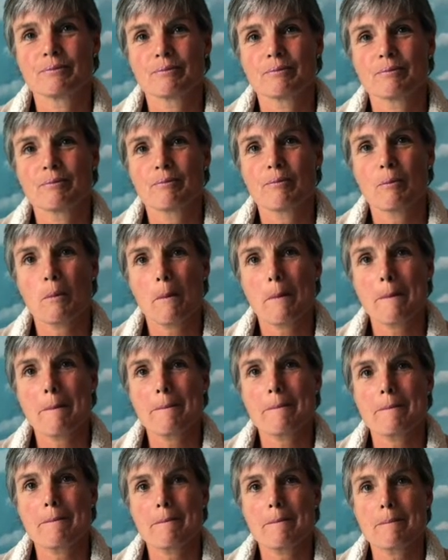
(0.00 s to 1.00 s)
So what were the
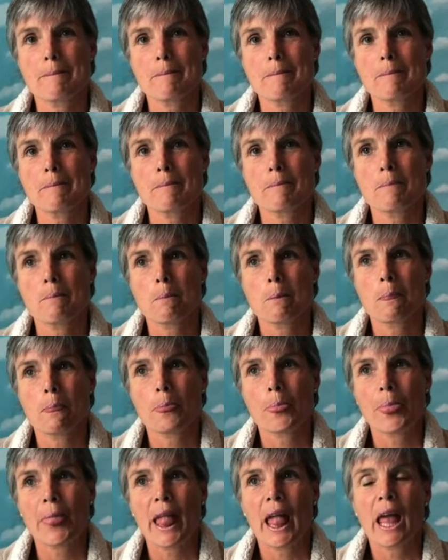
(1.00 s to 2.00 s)
best parts of going to
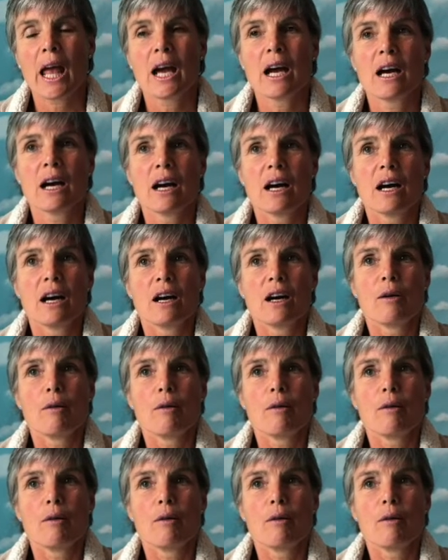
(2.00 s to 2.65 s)
Mwaikisabe, do you think?